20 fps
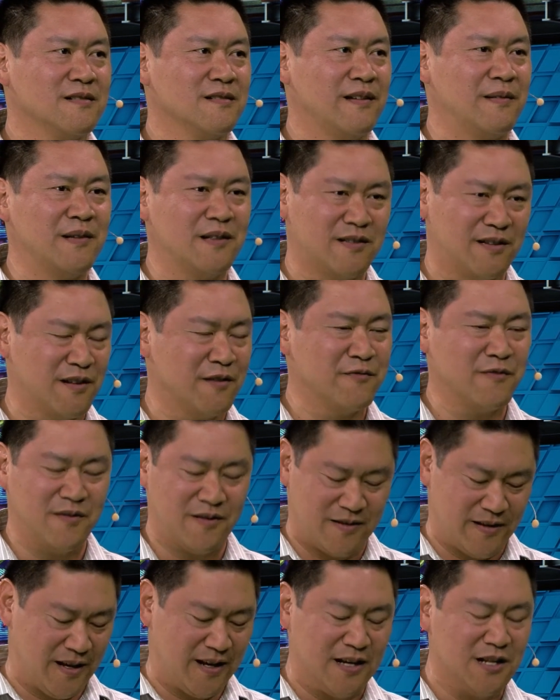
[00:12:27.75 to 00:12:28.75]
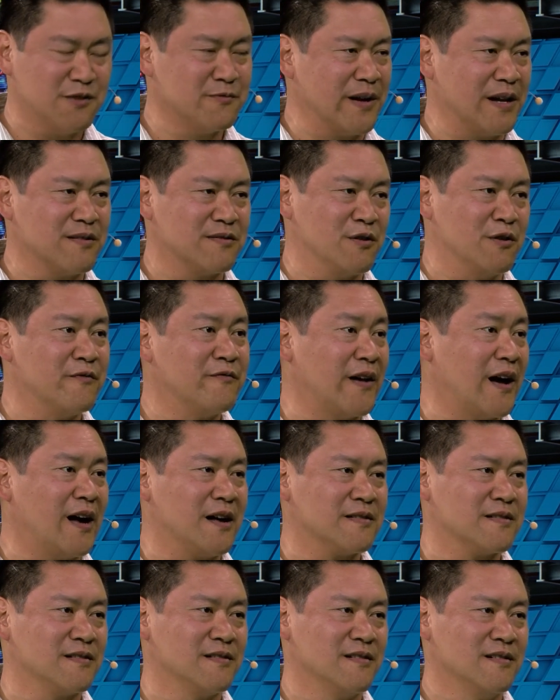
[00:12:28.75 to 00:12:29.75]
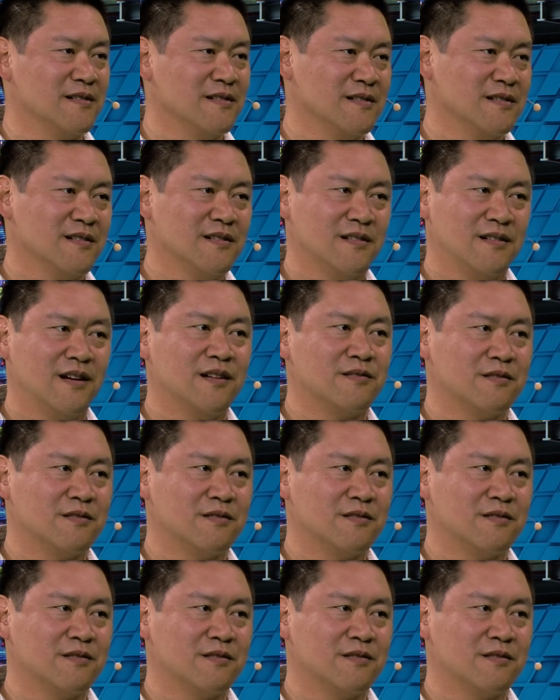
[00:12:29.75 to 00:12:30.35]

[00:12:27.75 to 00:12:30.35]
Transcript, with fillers: I mean, they, iterate so fast. Yeah, yeah, they.